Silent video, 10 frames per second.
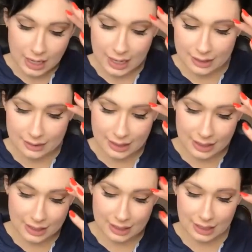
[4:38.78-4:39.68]
And
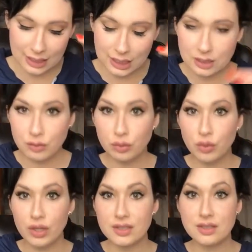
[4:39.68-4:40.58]
then it
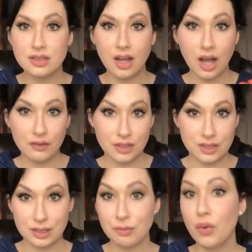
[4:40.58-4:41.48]
was
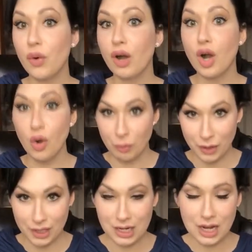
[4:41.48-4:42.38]
obviously more
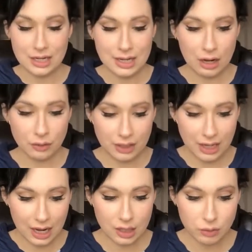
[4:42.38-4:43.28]
open. Now, the
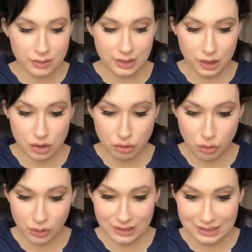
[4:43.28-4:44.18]
guy who was in
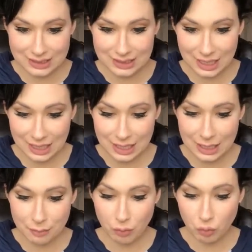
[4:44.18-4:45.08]
control at this
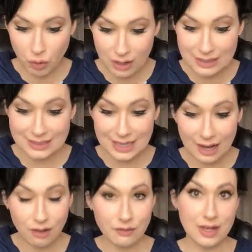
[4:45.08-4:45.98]
time was
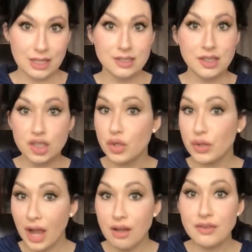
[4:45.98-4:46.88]
Galvez. Now, you know,
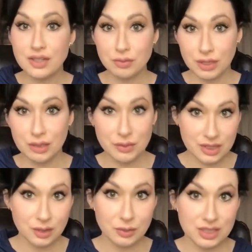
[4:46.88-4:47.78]
Galvez, when he was
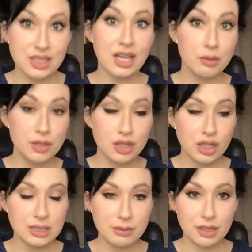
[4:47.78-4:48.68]
in Louisiana, we
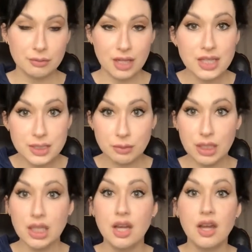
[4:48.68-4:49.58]
talked about him last
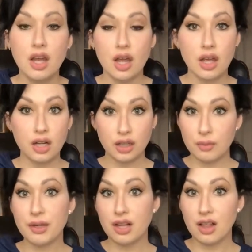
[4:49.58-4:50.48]
week and a
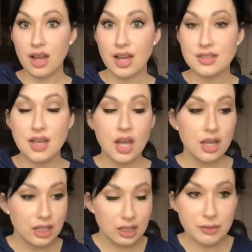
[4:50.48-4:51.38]
little bit in class,
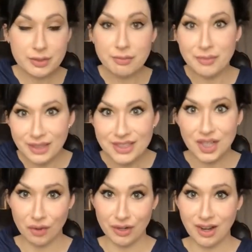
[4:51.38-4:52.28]
he was a
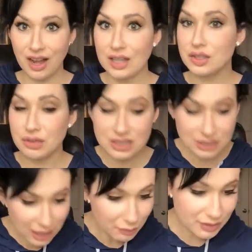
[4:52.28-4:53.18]
military guy. So
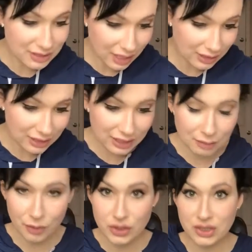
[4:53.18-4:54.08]
this guy was not the kind
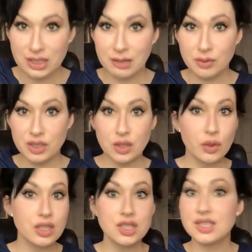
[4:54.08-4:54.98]
of person that was
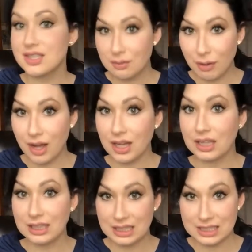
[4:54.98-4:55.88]
going to just sit by
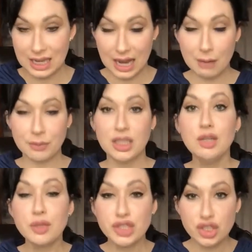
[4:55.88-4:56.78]
and let this happen.
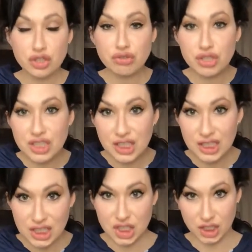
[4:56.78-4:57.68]
He was a
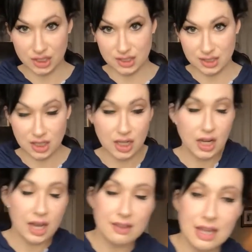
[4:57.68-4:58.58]
strategist.
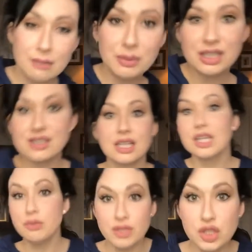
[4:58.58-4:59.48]
And that means that
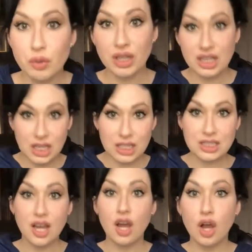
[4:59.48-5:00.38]
he was doing
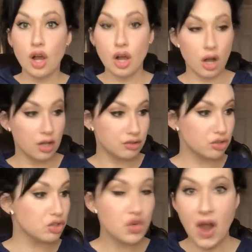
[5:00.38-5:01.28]
things on
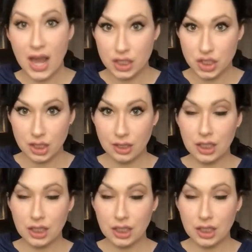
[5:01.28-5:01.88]
strategy.